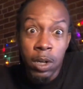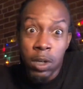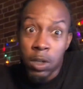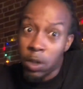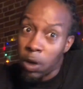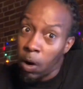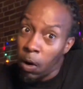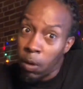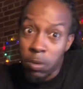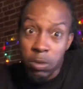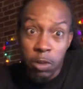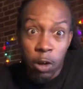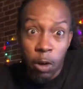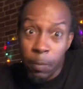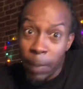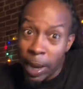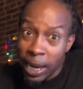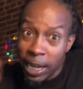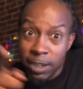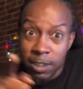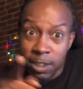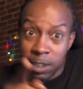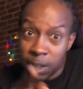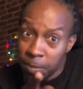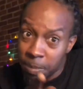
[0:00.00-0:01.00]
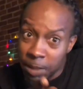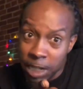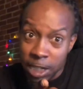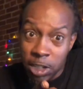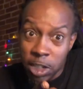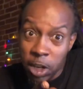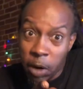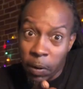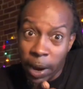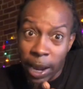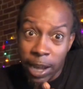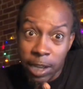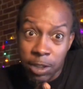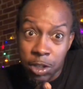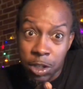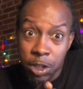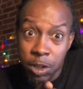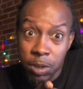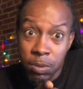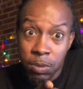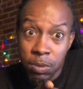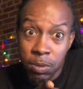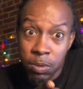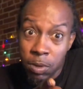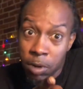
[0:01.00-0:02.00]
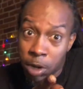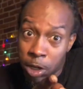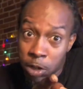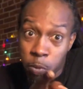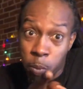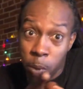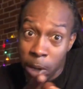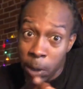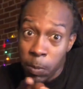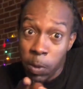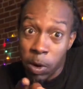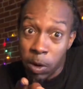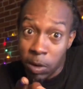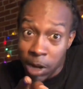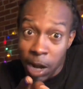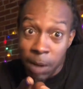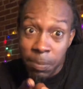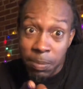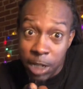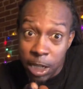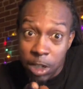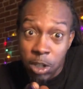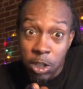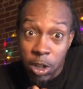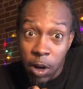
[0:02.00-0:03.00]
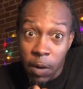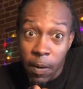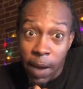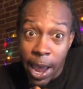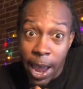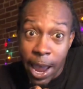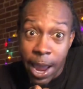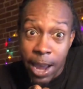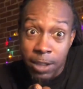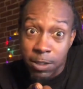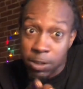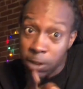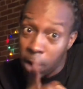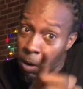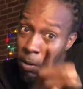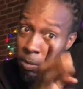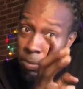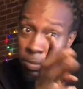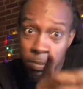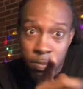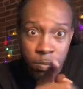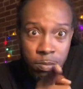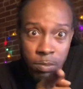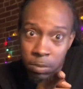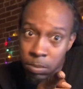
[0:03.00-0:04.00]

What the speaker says: don't make us come get your ass, Hugh, because we will come get your ass. Don't.